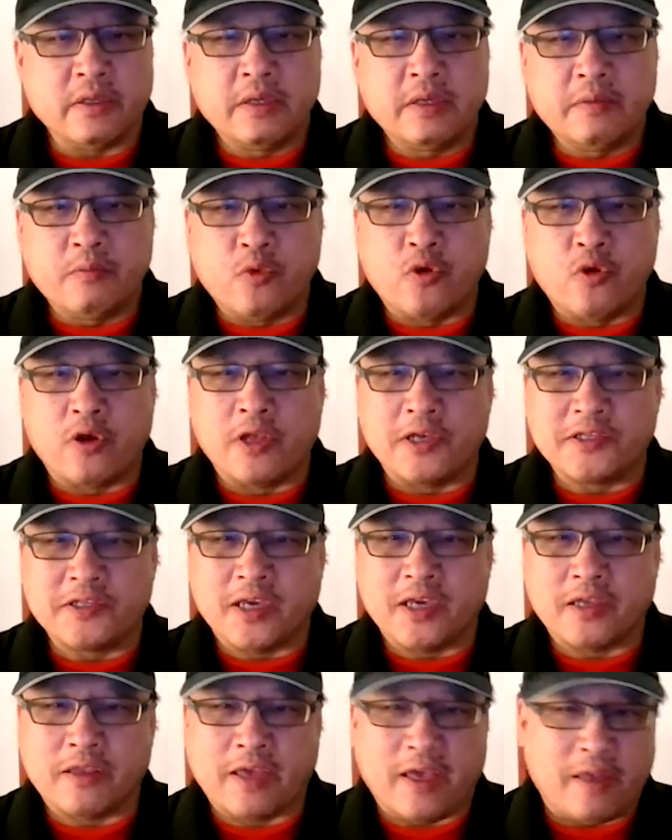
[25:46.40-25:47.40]
more or less
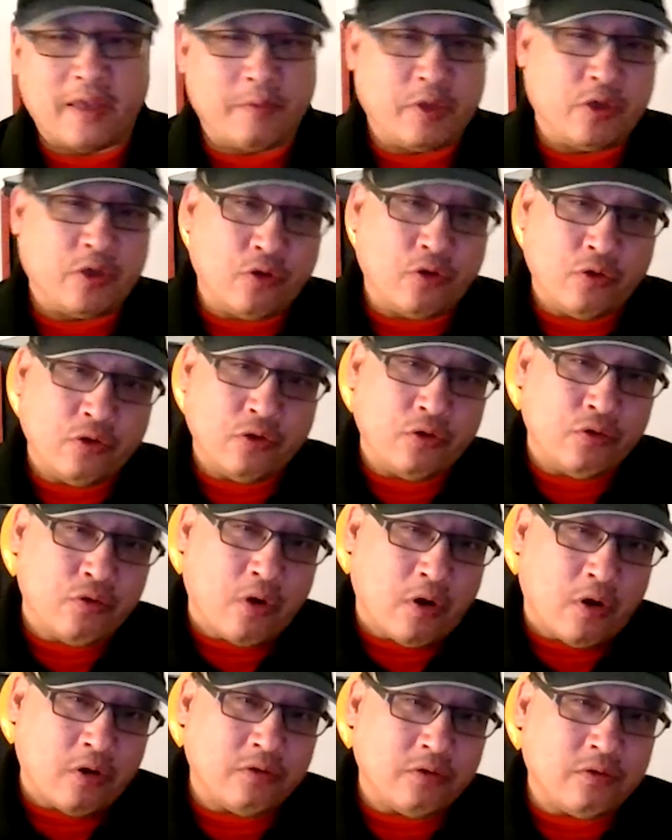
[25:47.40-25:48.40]
like that. I mean, you
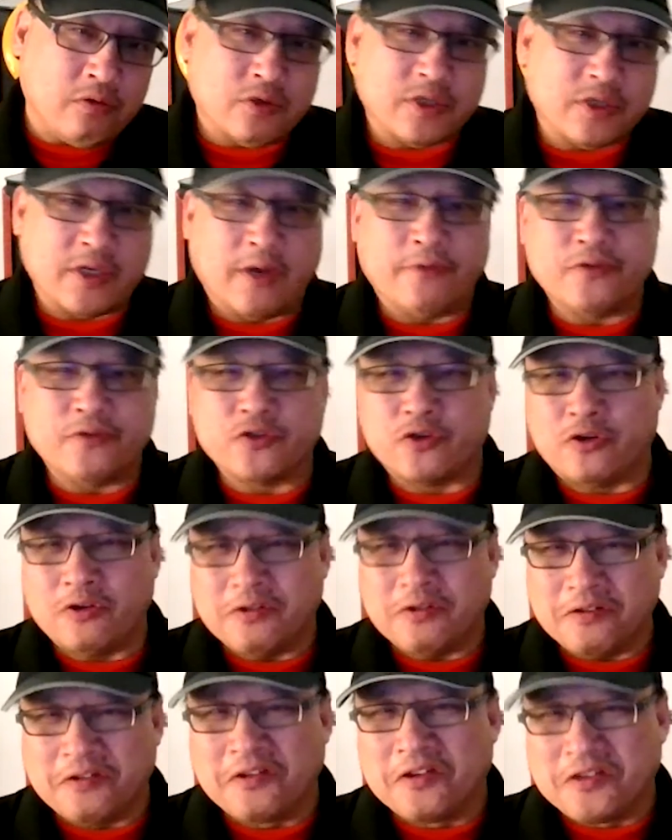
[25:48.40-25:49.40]
are yourself,
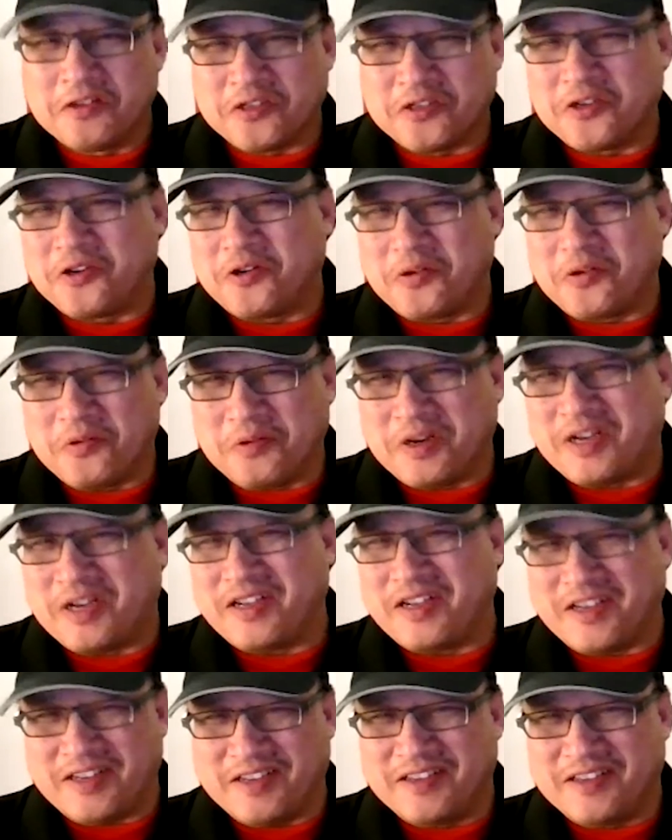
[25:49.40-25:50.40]
sir. So
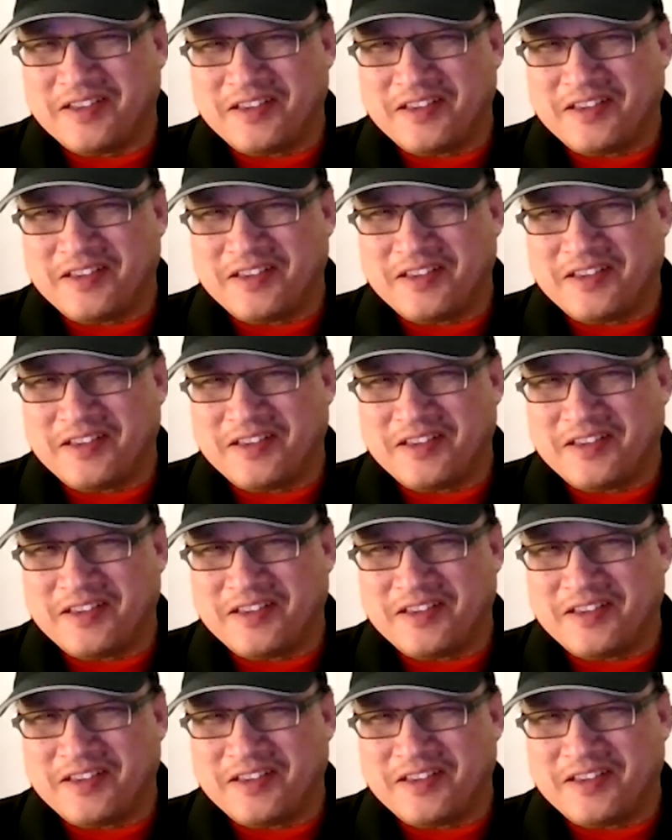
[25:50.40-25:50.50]
and